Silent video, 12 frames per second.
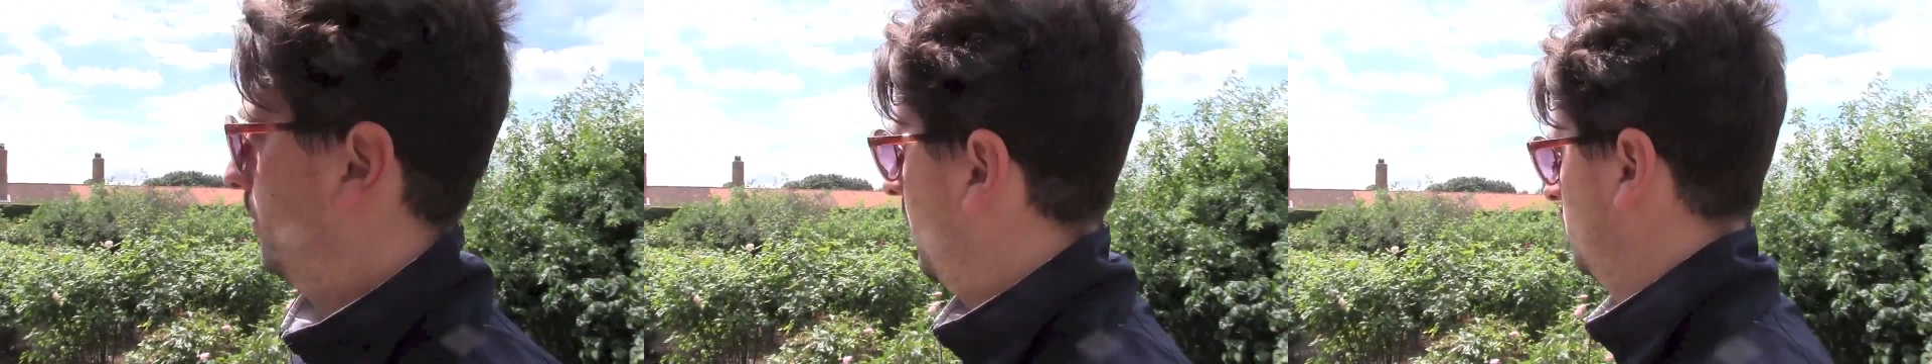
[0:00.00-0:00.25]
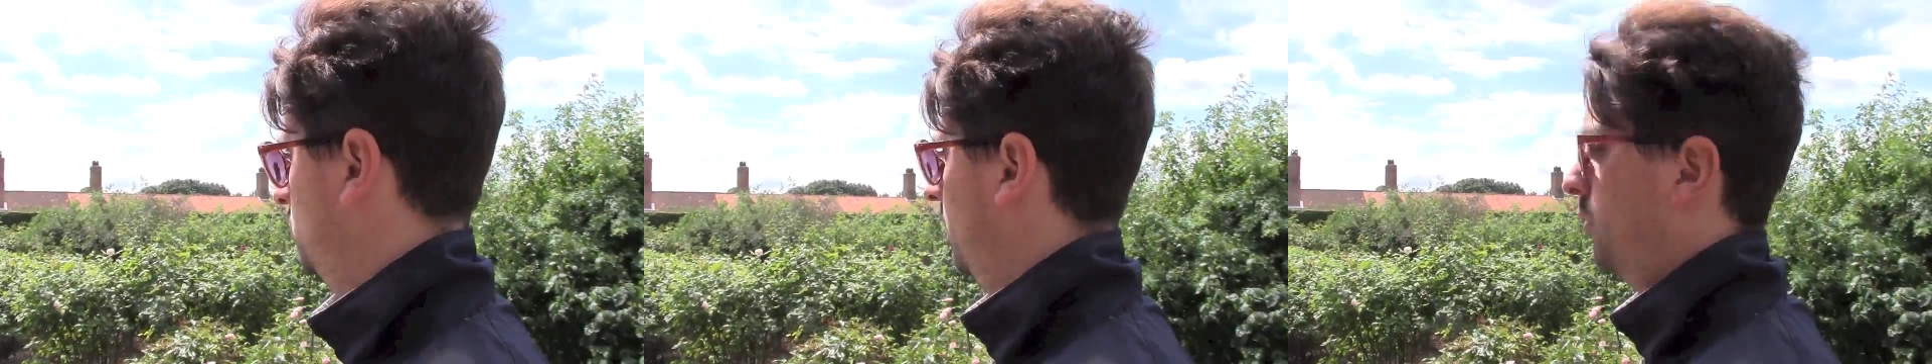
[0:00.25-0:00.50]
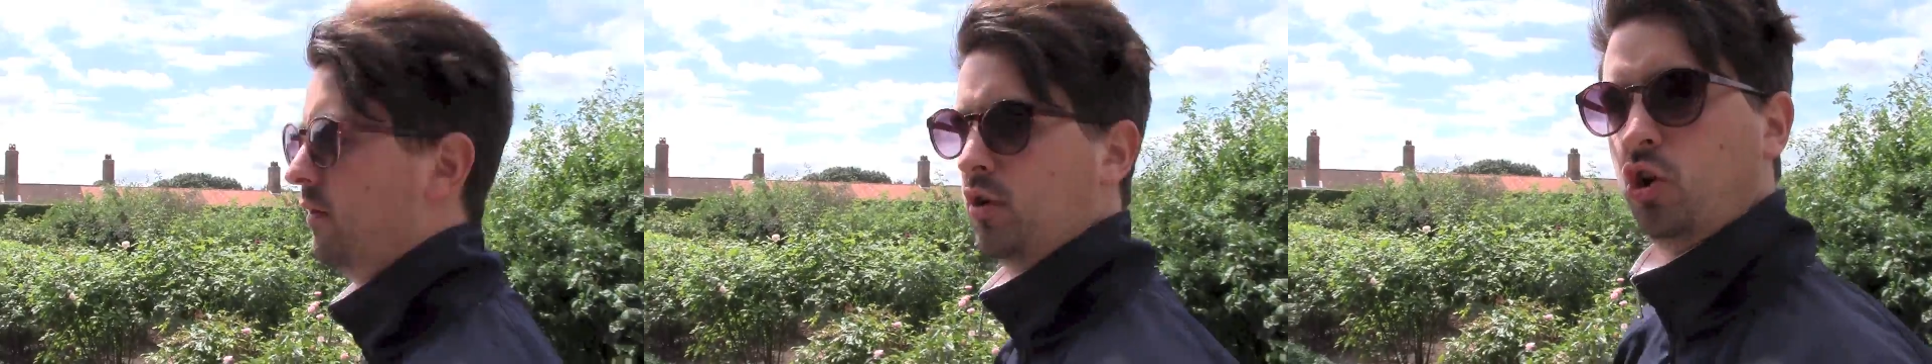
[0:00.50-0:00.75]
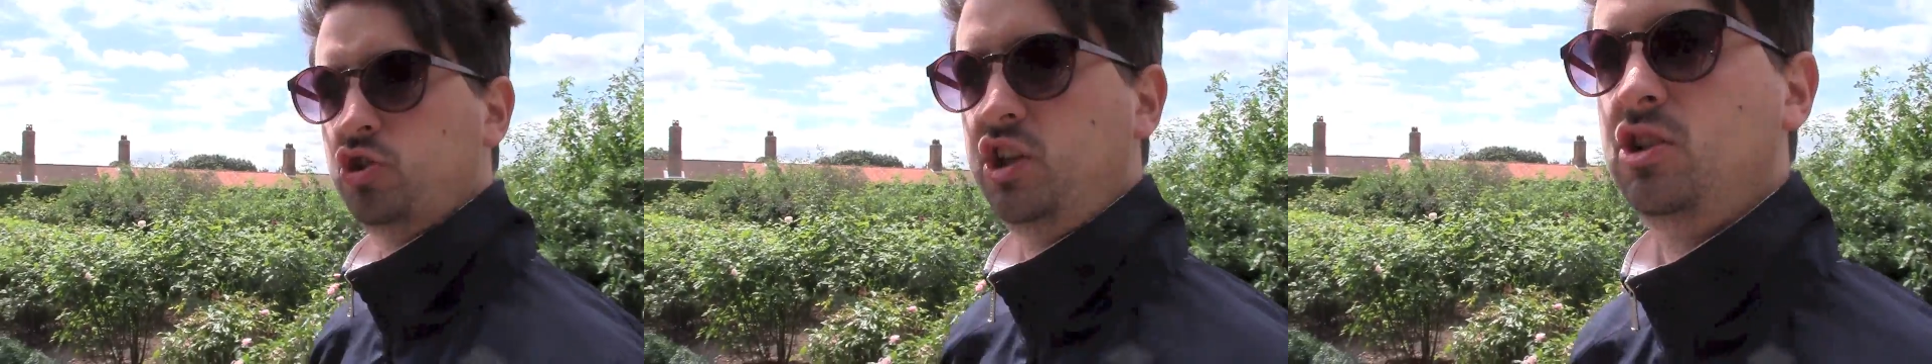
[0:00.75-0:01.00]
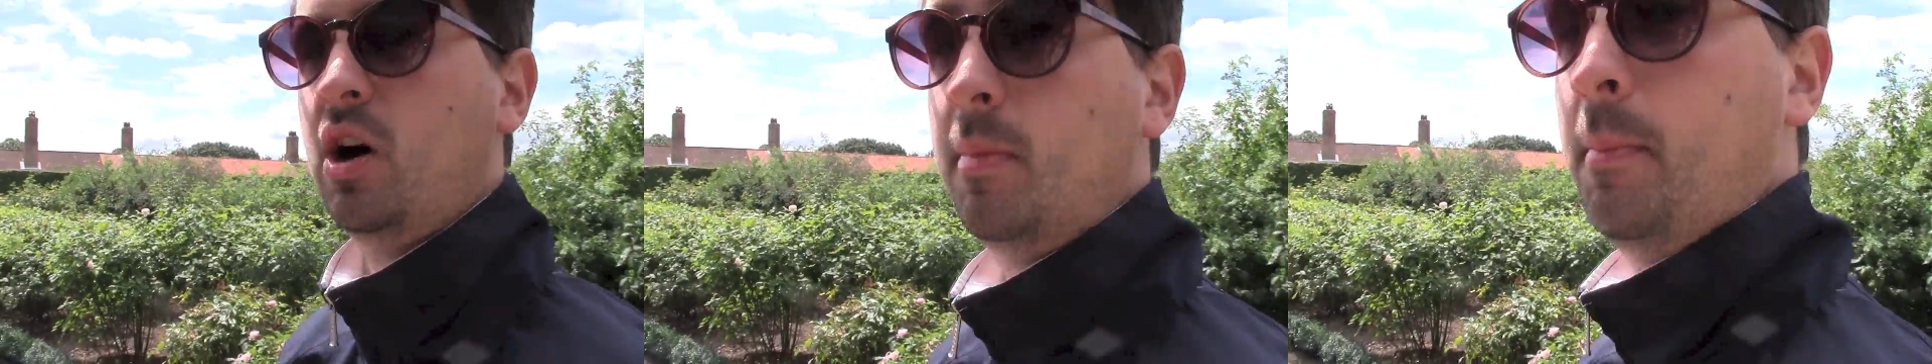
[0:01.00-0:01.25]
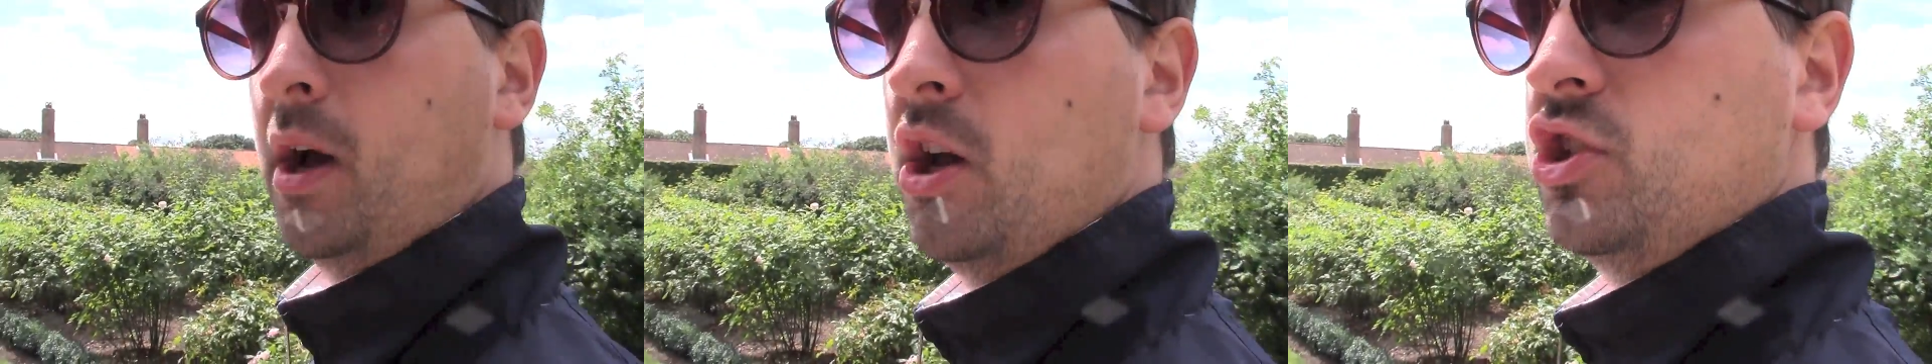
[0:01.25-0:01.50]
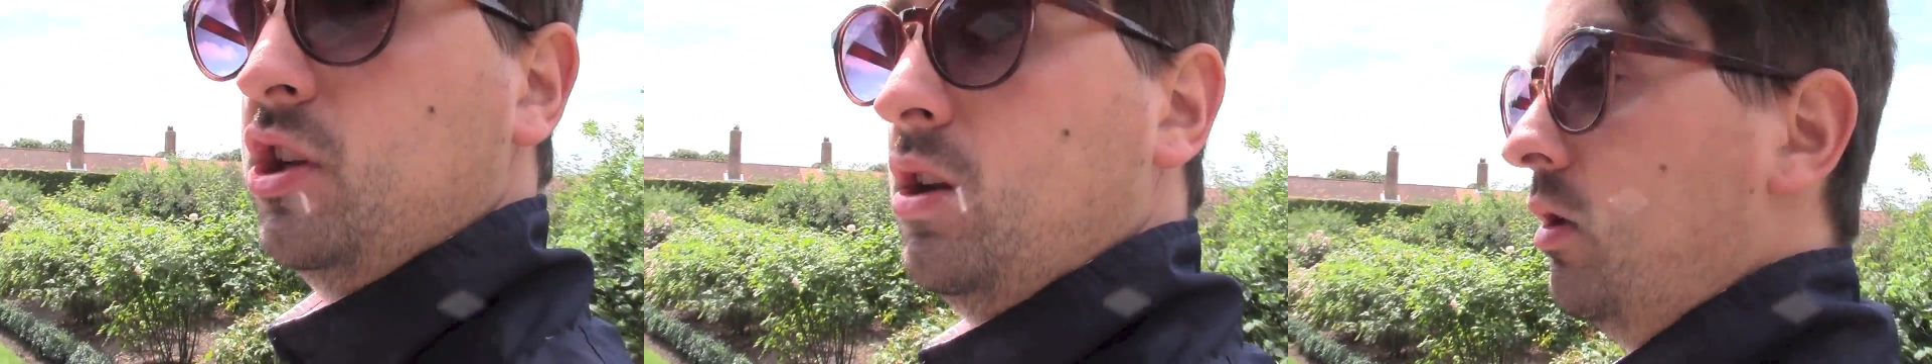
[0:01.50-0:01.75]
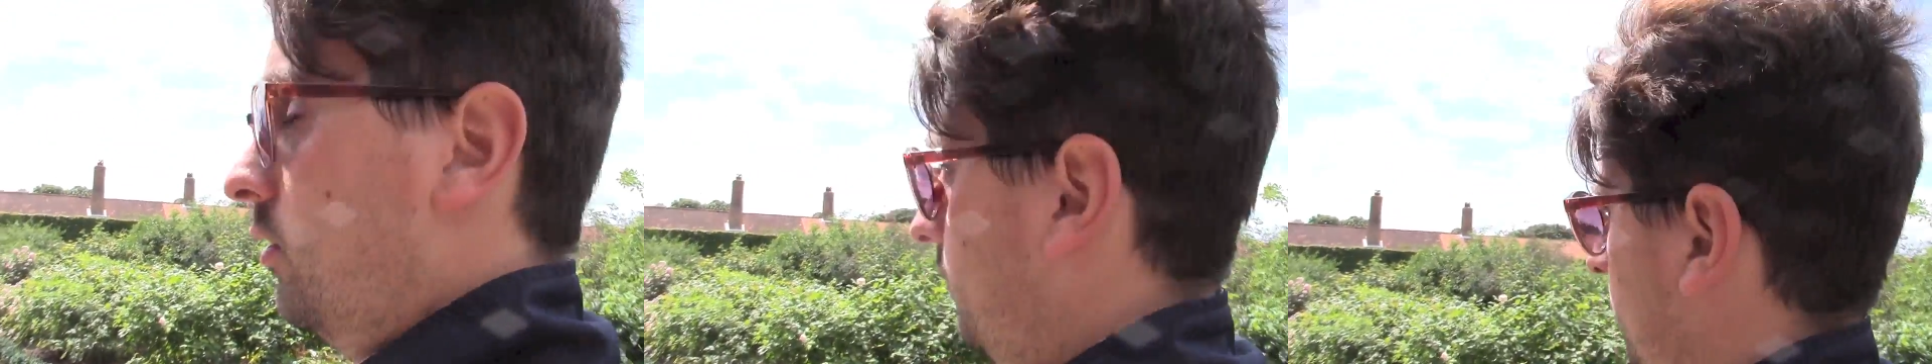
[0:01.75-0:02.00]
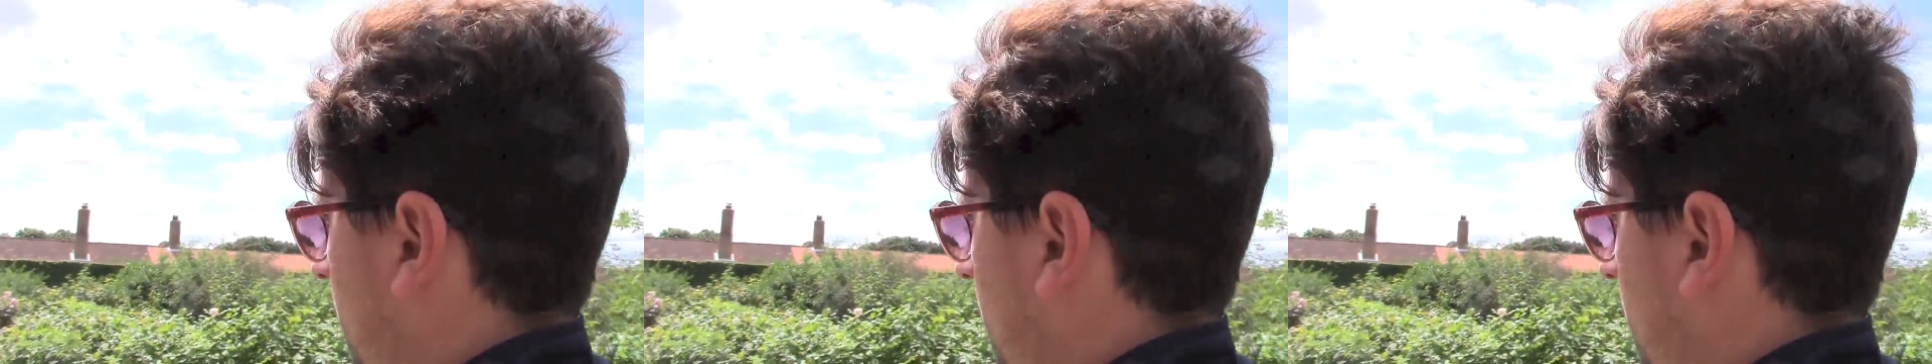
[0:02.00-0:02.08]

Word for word: Mind you, I'm more of a glossy type of person, you know.